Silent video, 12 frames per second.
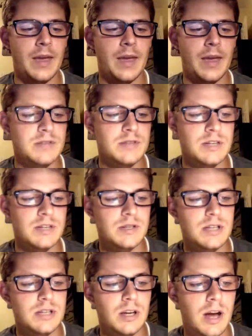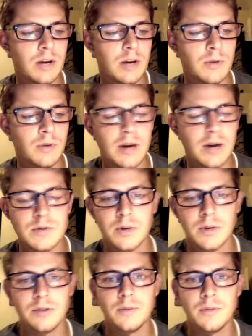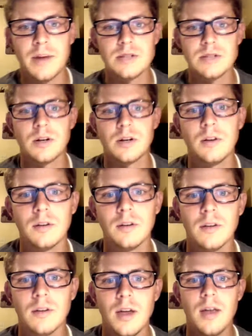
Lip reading: And it was interesting. I know when I was working through my struggles,